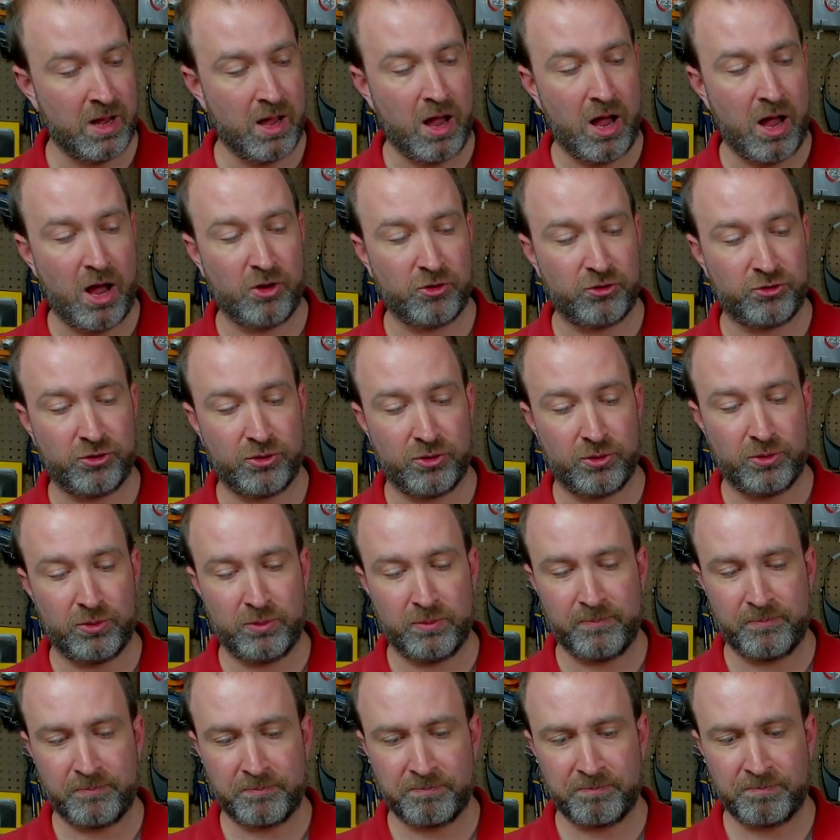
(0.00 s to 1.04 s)
also
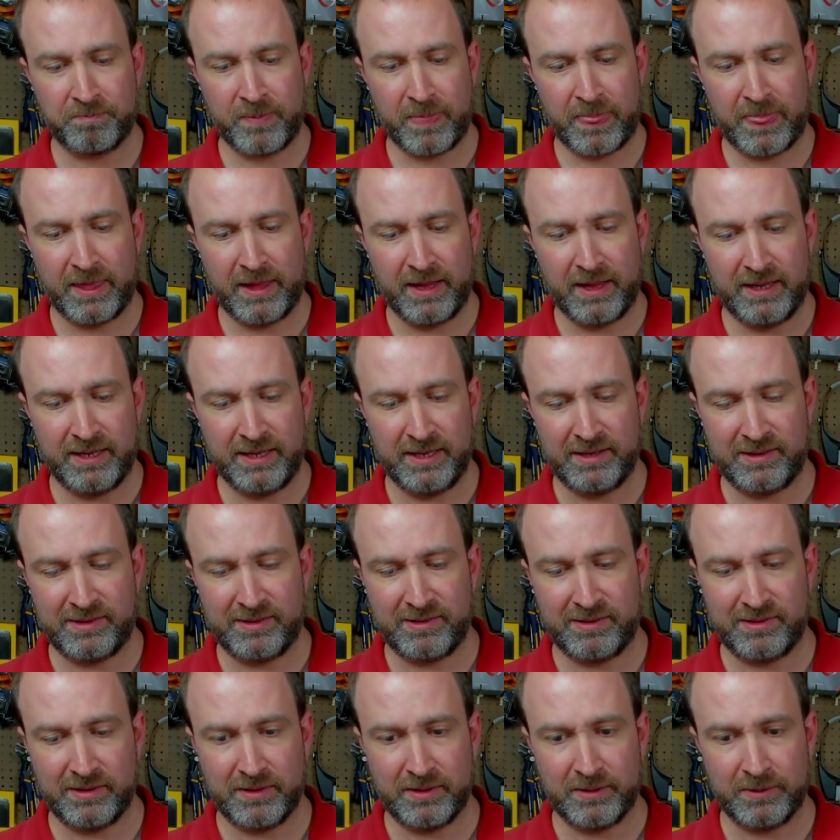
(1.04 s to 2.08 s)

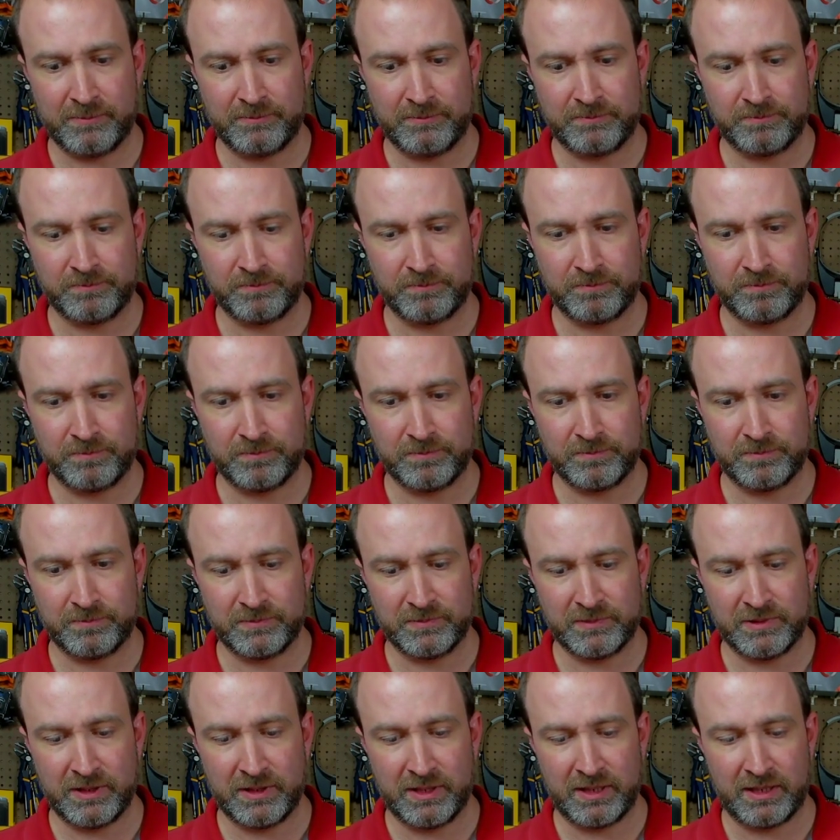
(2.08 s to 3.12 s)
it's it's going
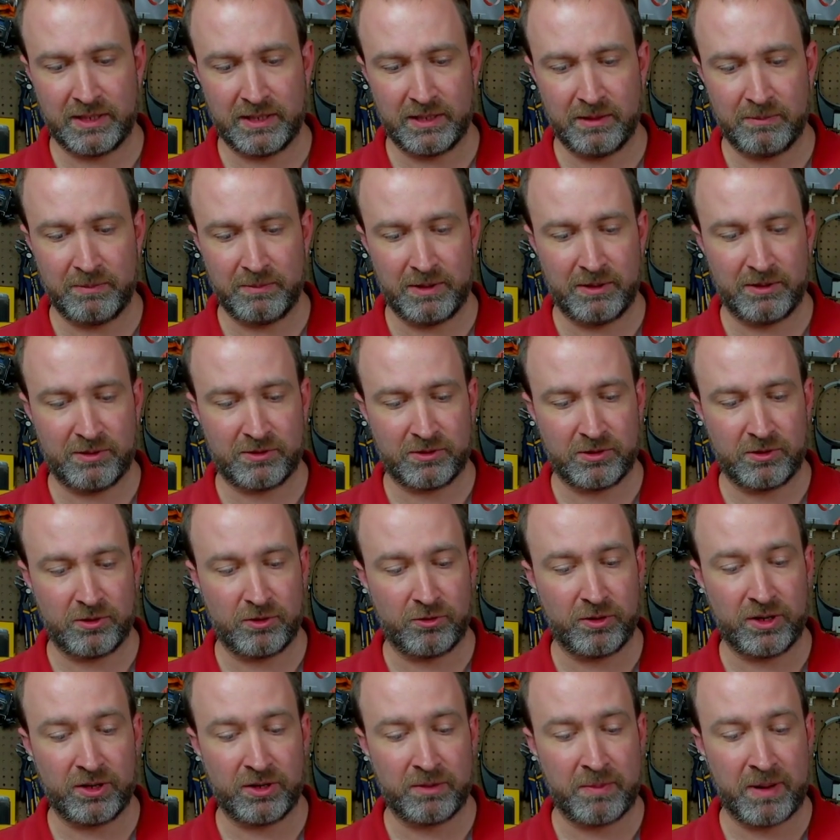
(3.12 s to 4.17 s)
to
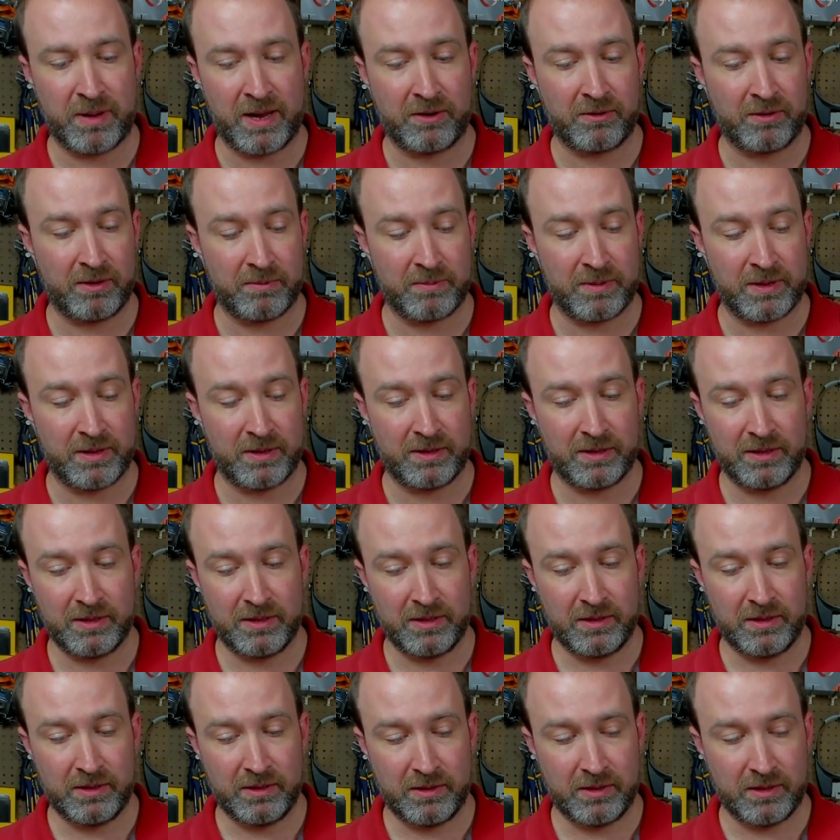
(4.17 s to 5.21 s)
drain the battery a bit.
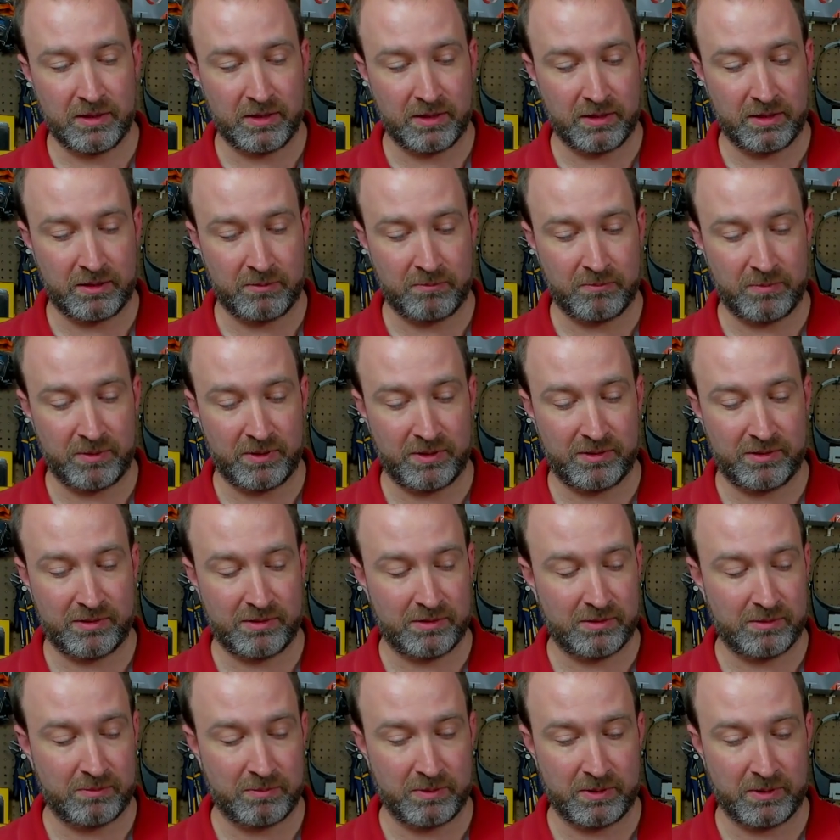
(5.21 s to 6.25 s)

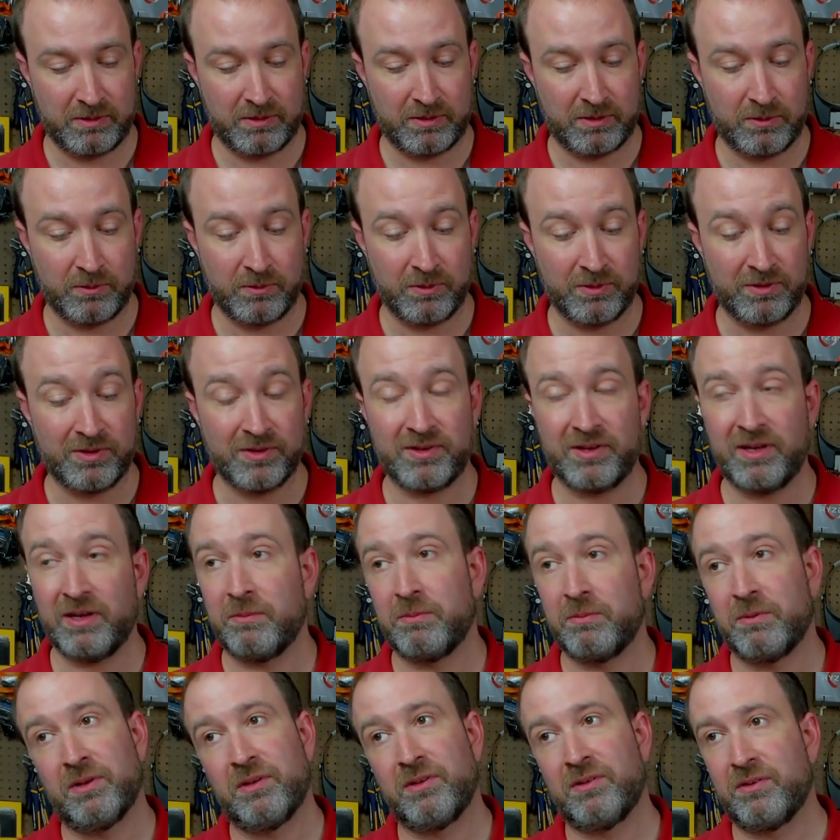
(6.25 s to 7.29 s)
But you can always
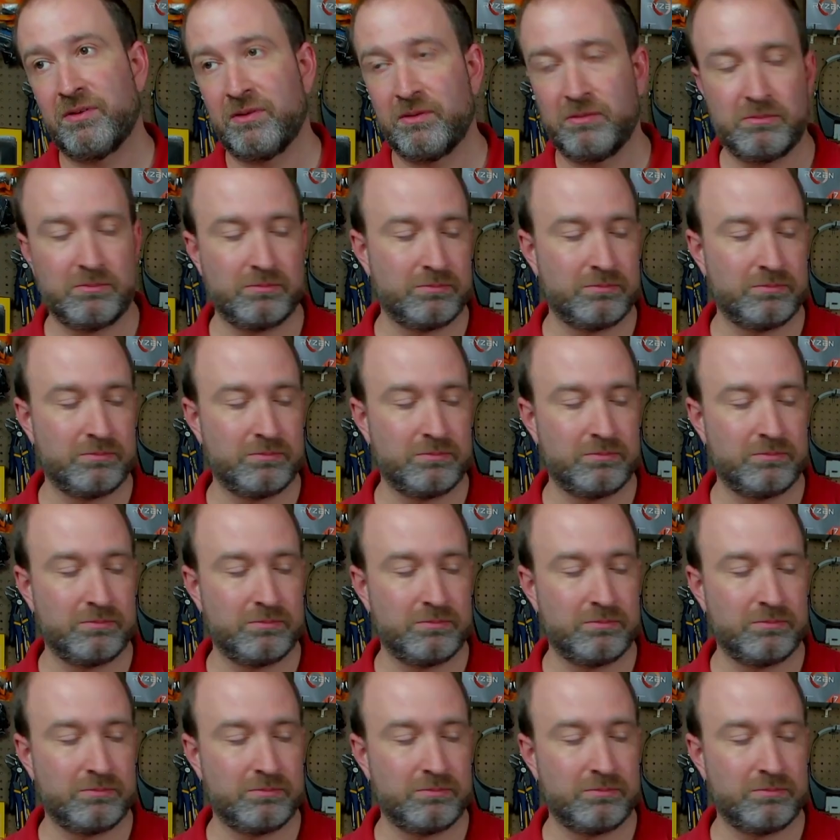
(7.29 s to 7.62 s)
disable it, so